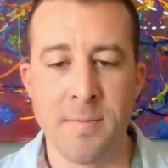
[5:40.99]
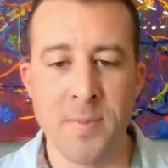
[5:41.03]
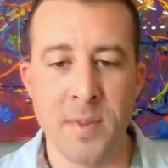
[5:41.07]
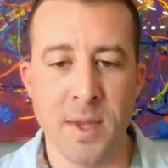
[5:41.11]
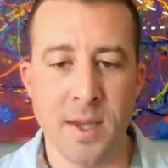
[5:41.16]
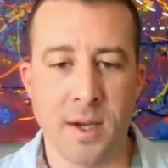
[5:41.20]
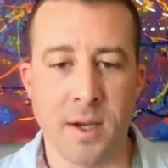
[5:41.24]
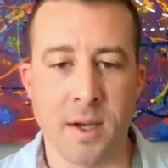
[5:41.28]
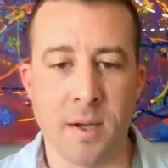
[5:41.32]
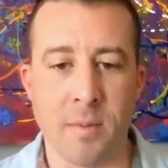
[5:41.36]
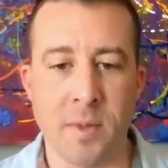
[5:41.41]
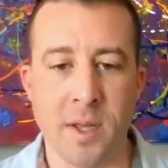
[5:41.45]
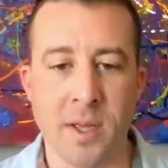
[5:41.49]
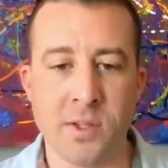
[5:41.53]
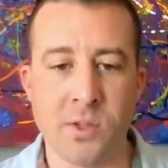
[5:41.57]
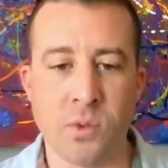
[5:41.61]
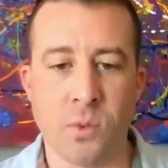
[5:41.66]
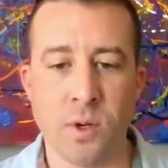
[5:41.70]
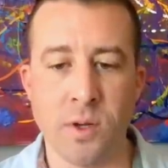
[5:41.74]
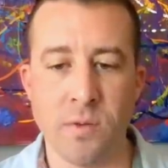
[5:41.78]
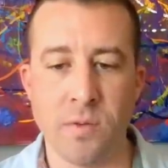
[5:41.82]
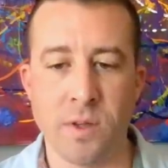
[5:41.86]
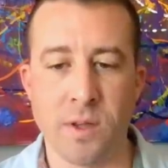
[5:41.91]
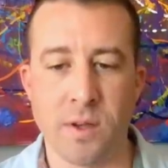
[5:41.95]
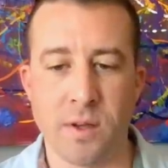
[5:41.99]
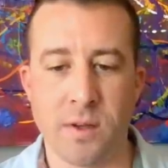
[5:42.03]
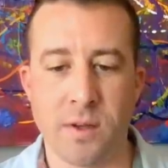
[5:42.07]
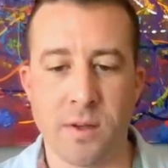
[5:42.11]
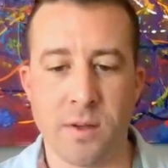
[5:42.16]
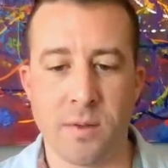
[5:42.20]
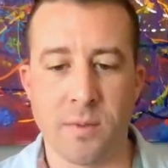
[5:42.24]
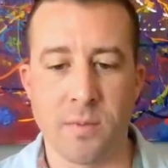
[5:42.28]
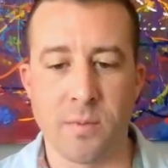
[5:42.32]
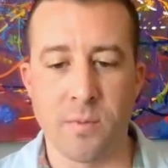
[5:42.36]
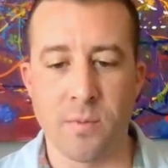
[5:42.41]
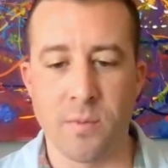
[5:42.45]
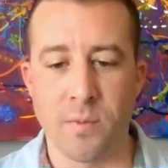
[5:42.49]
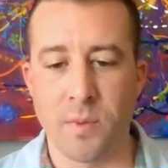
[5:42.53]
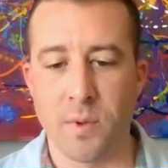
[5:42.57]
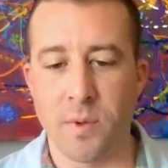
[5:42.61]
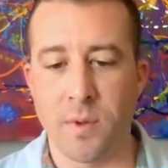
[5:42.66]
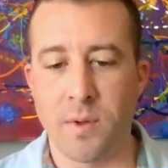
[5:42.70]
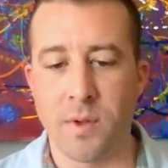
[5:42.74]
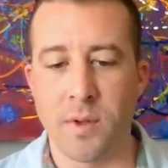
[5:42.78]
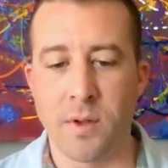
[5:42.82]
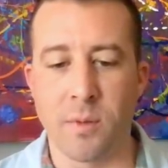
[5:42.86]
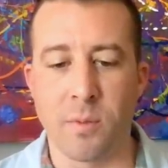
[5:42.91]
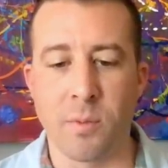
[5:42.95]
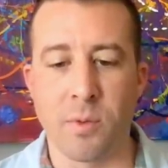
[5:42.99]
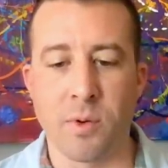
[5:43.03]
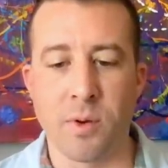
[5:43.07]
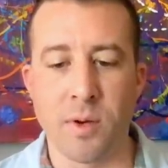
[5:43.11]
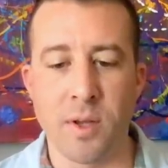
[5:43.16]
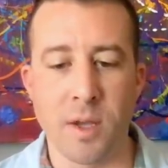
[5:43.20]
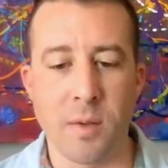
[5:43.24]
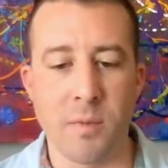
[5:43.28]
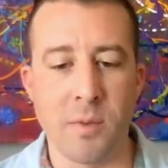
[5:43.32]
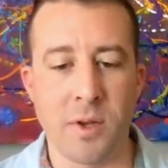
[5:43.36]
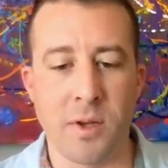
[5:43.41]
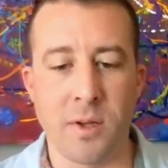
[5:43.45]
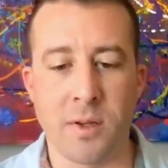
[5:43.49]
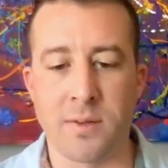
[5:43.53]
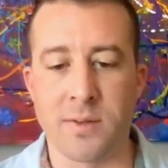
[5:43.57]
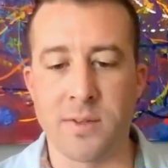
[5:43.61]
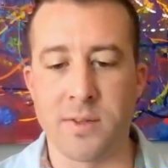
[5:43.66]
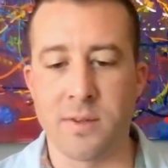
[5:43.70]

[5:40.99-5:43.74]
Um, it's one of the you know preeminent,